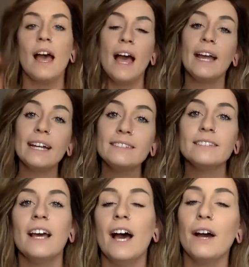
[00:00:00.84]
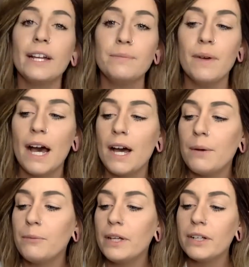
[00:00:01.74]
Hey guys, okay,
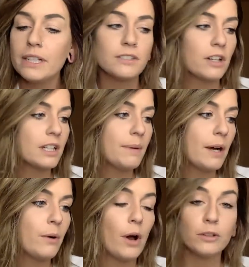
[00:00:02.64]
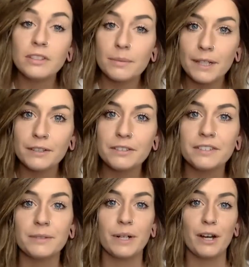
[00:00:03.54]
we are going to talk about host post
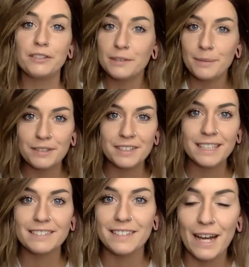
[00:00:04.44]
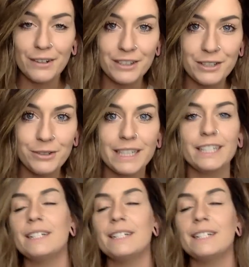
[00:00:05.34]
and what host post is and how to do it,